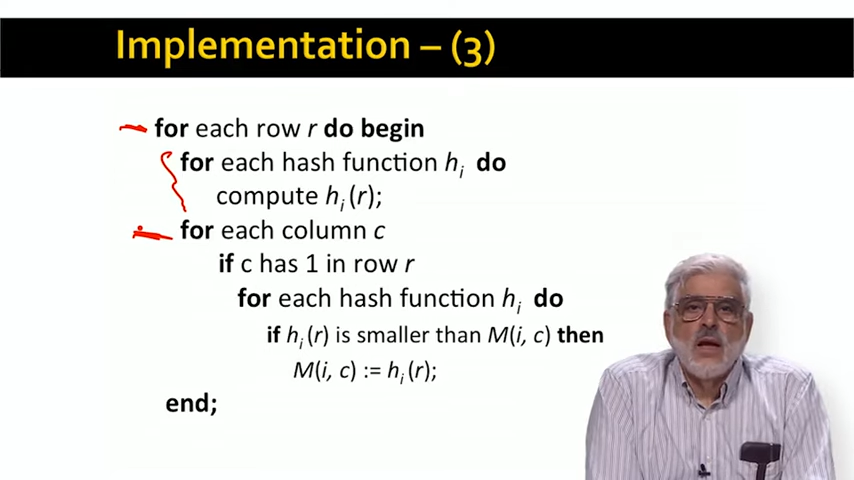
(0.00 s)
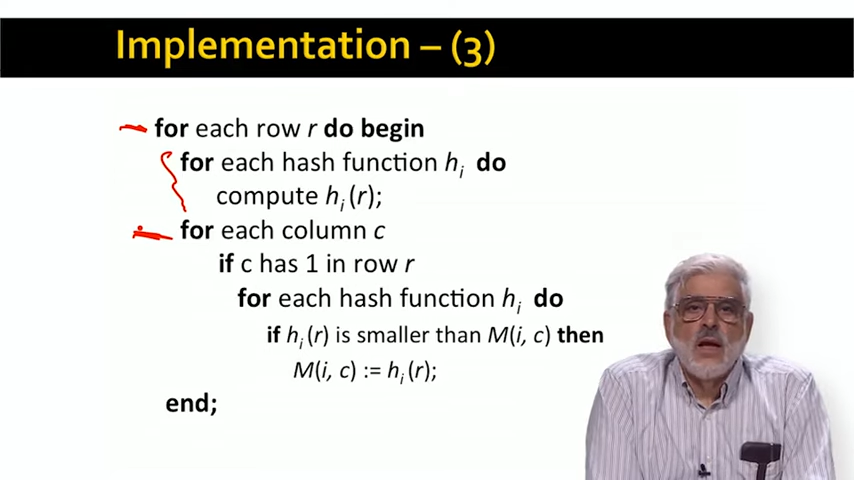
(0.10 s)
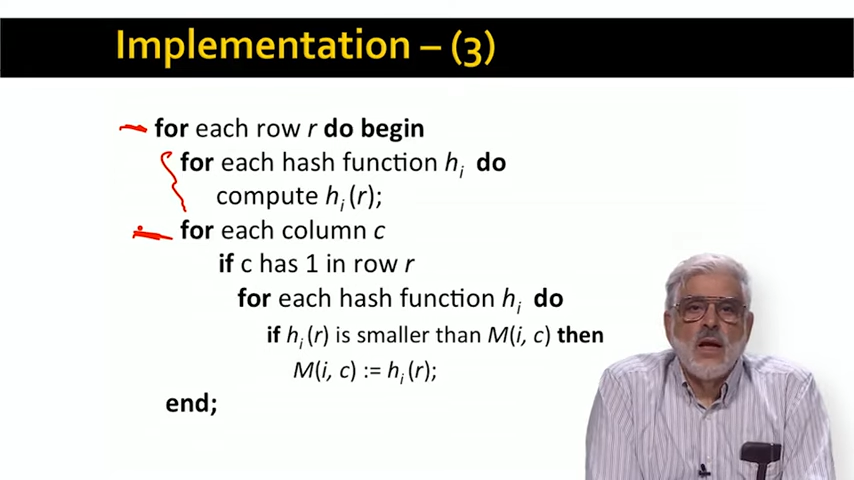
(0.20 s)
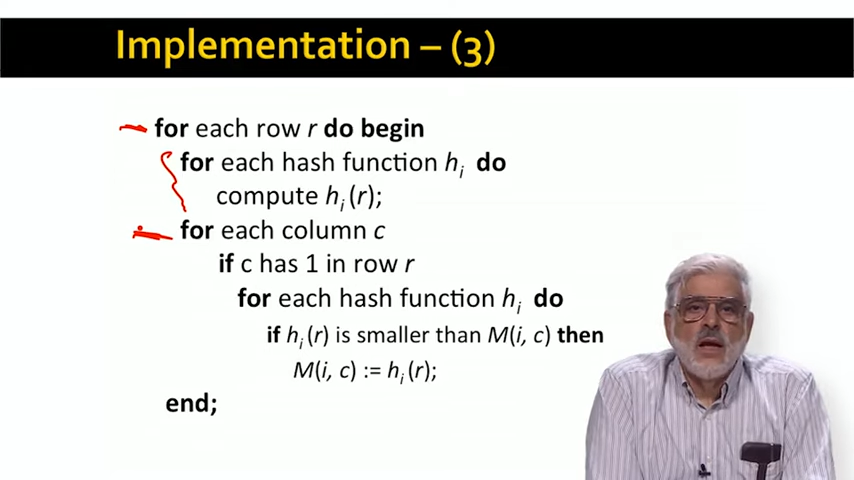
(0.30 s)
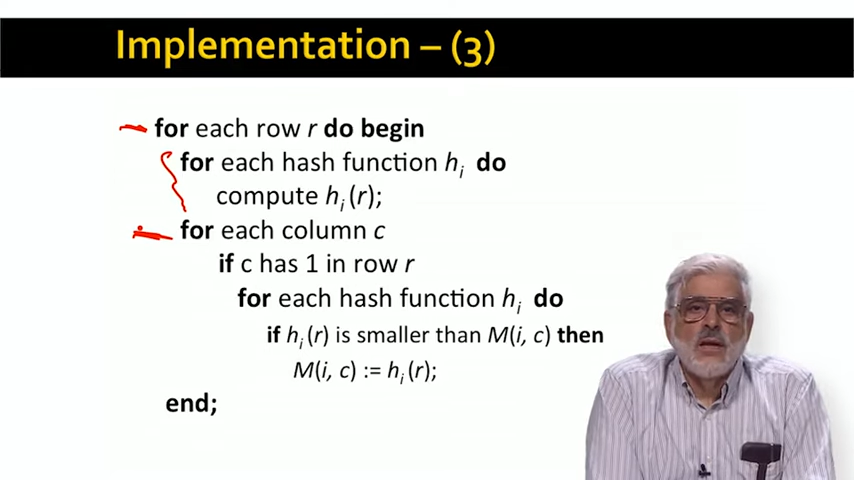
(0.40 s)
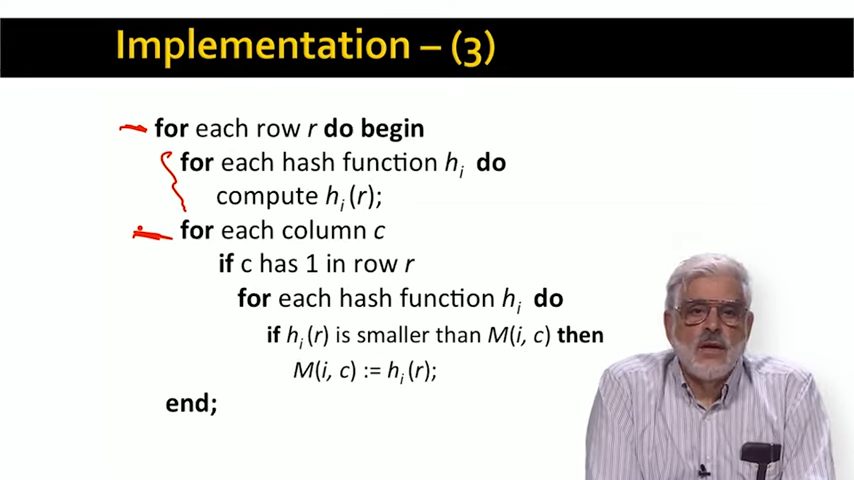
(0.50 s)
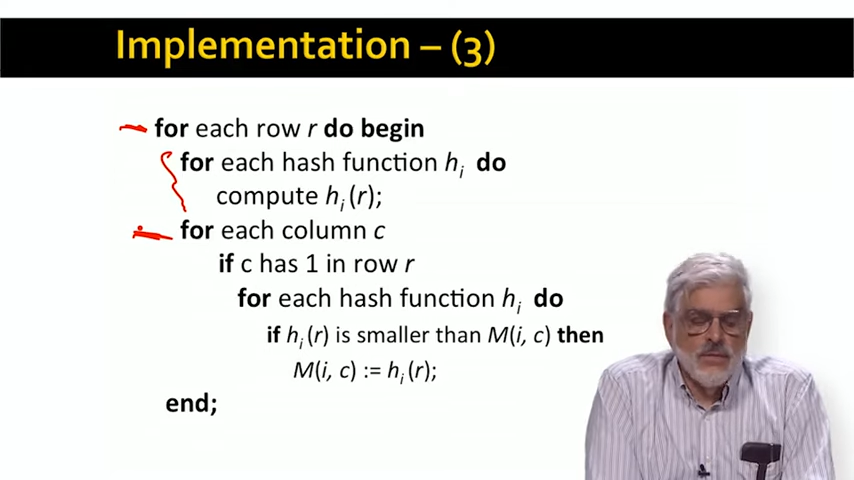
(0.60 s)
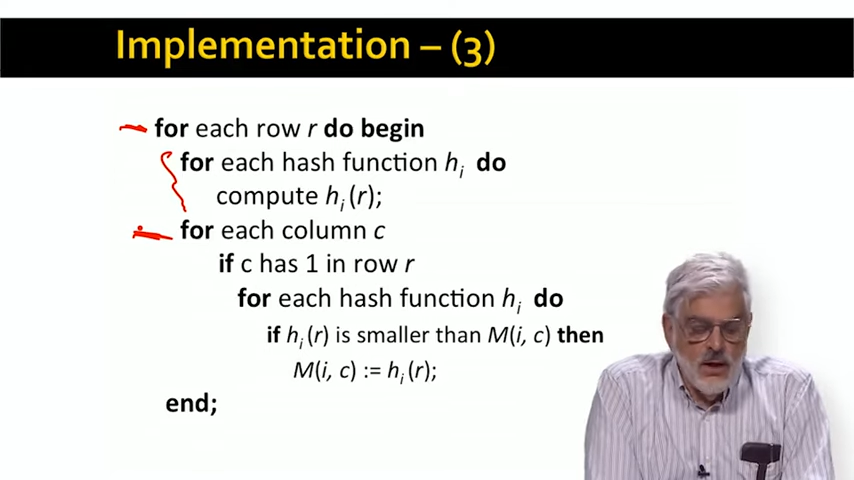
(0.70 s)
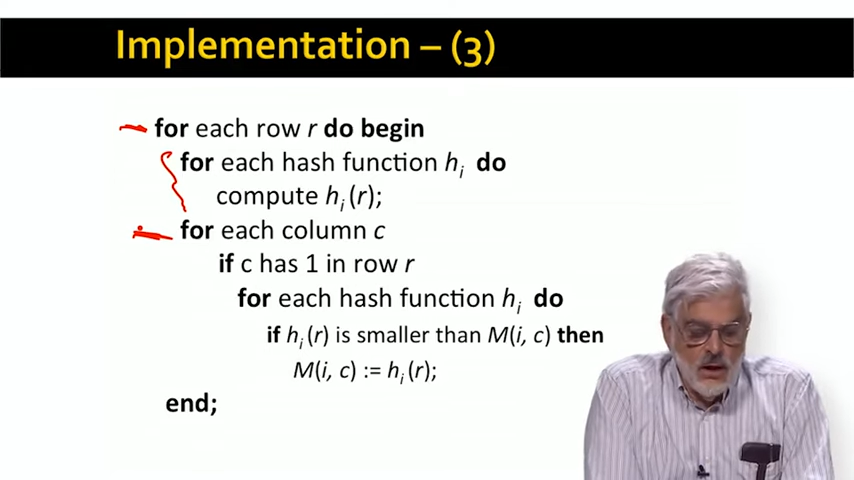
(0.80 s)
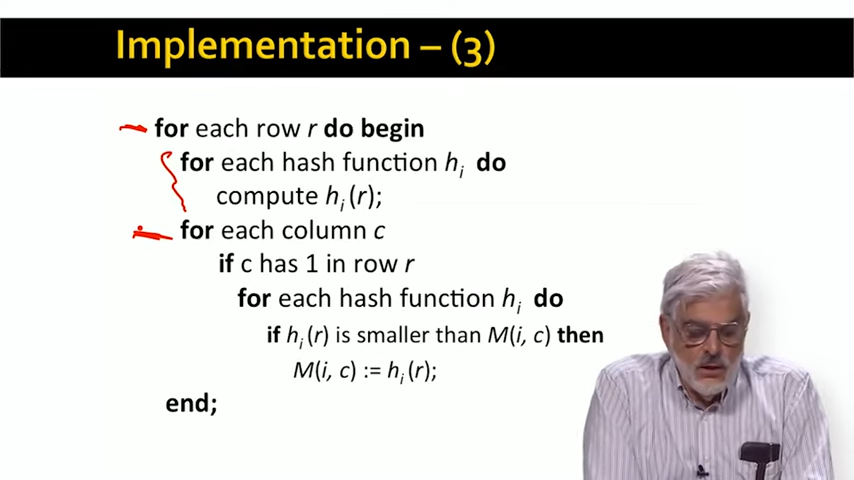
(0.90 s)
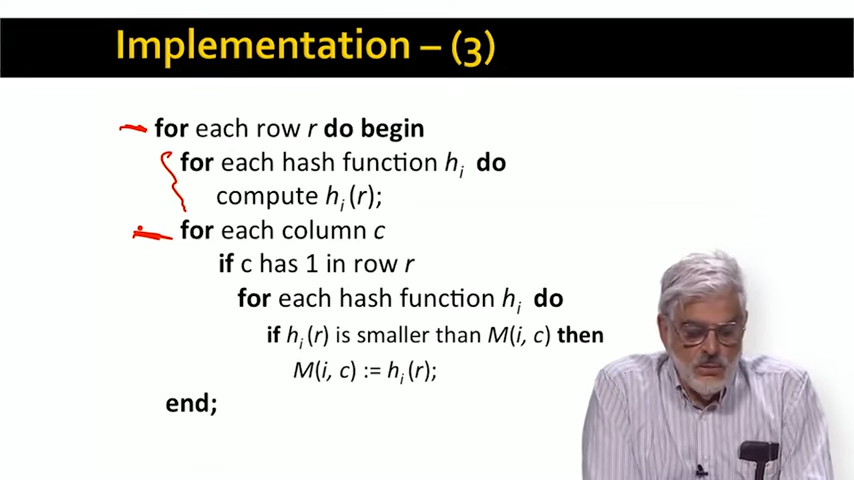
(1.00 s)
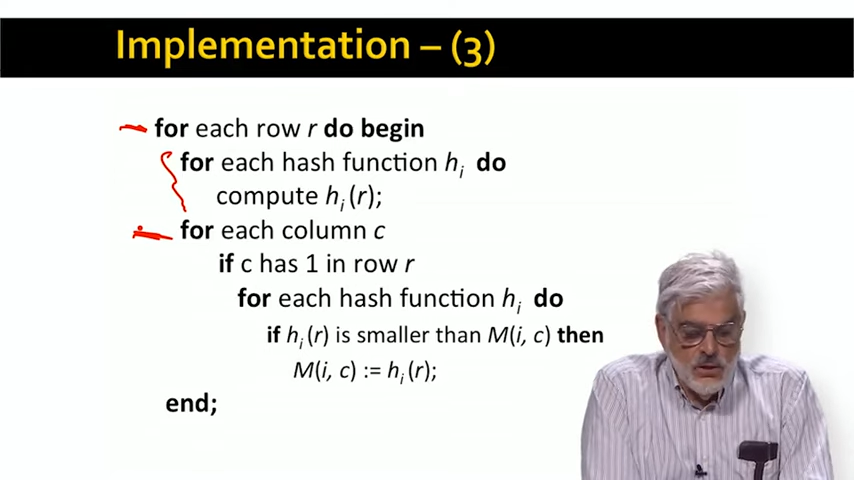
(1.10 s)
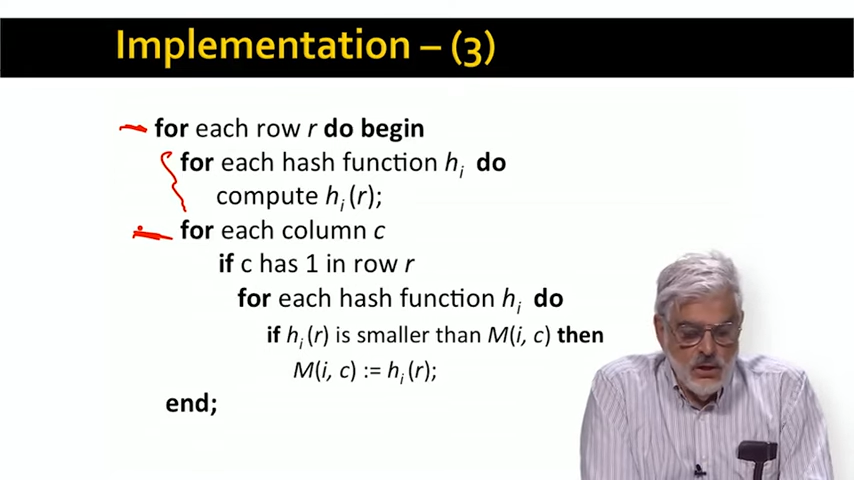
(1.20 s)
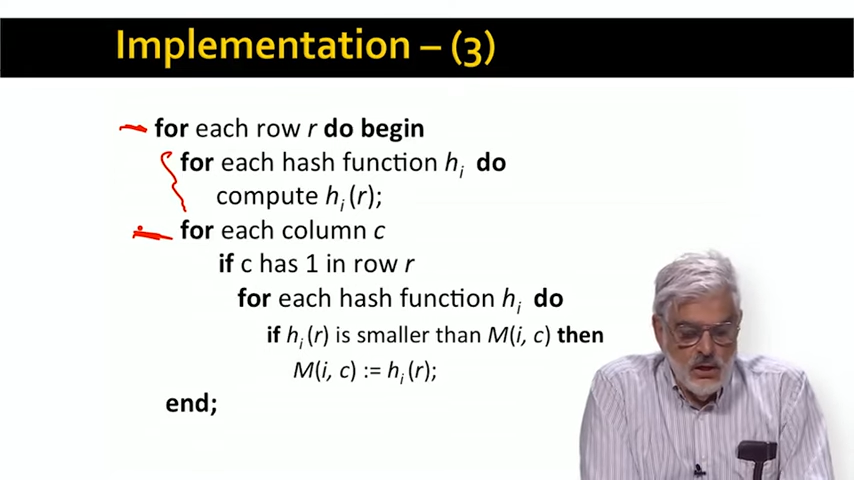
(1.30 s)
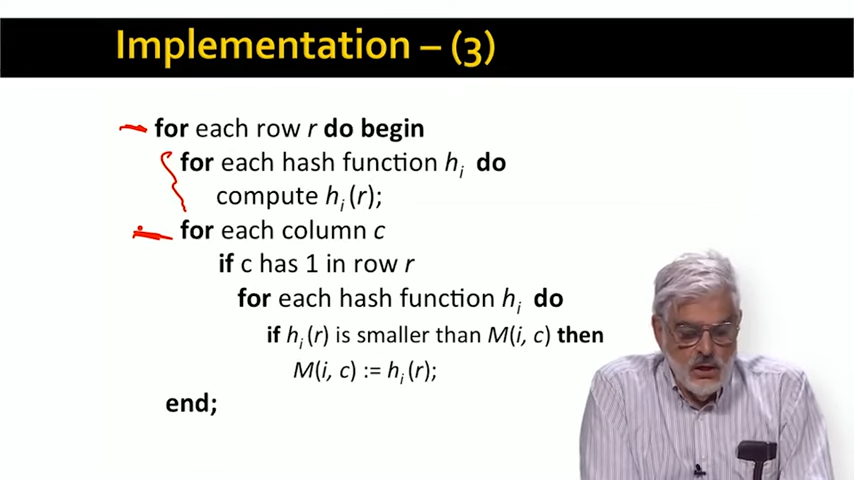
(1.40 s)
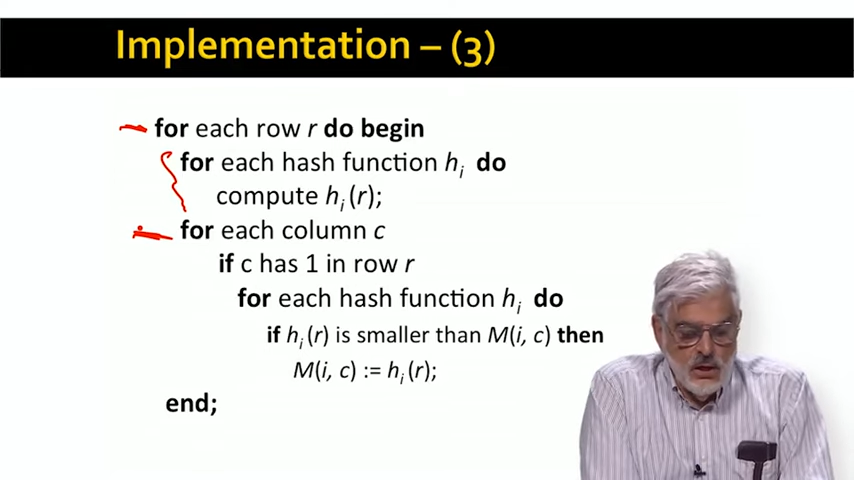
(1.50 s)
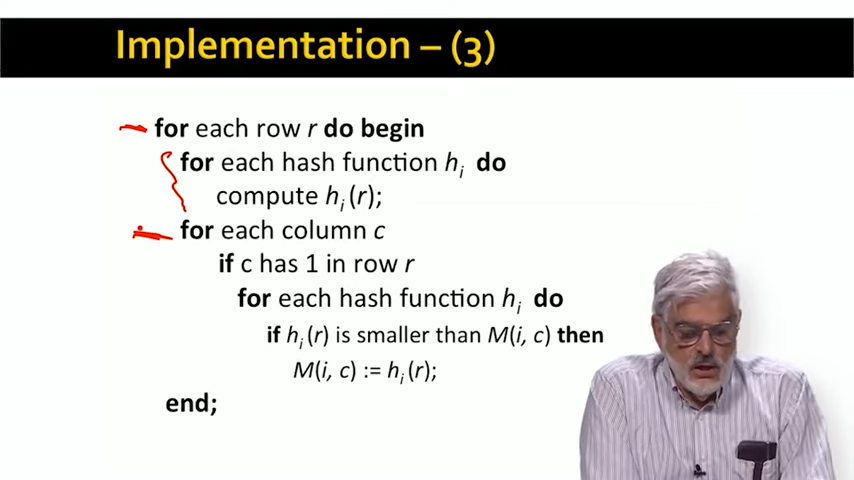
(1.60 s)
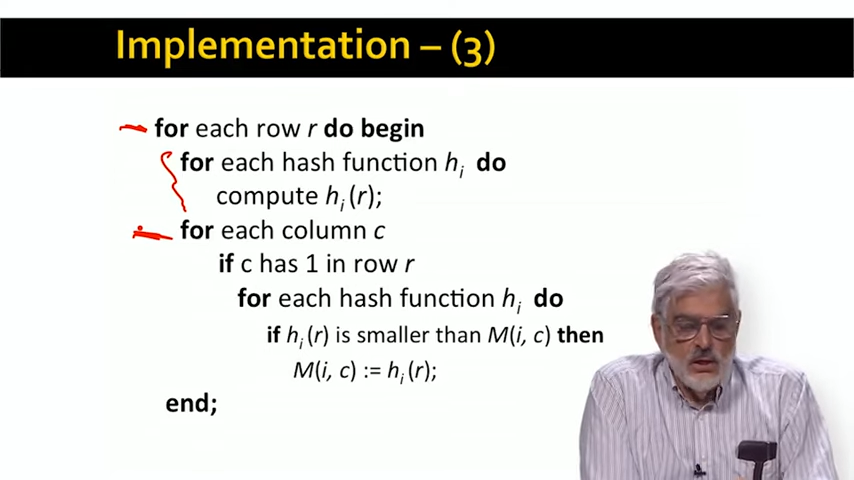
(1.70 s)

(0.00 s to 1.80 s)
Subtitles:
and if column C